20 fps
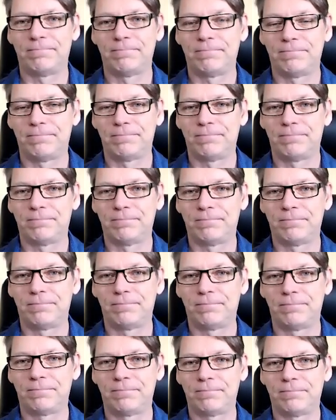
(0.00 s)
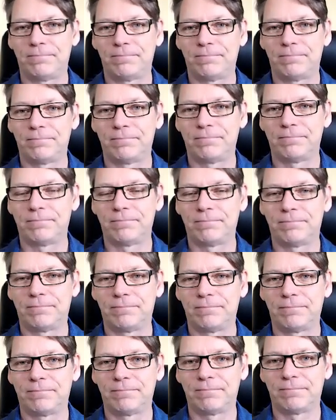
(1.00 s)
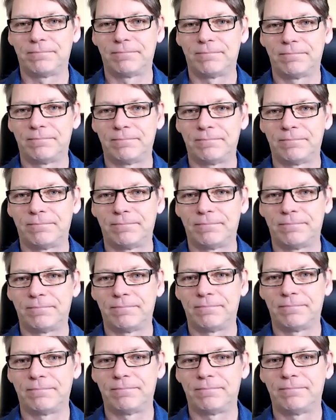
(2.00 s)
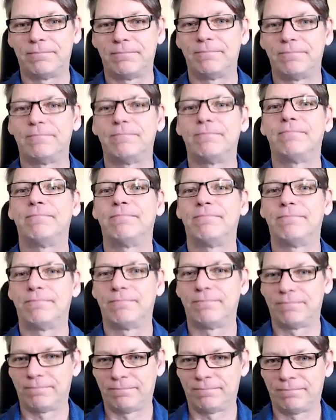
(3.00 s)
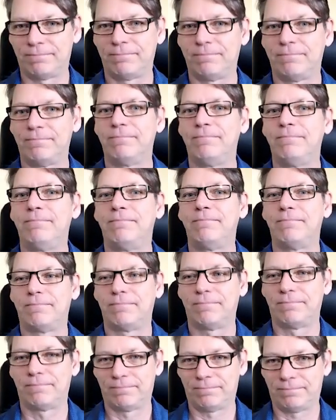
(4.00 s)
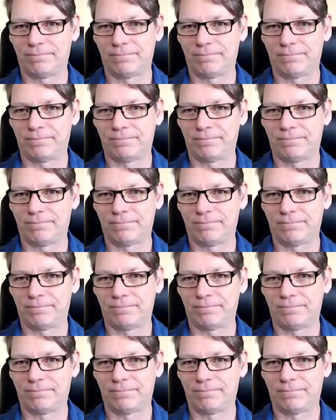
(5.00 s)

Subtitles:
This person isn't speaking.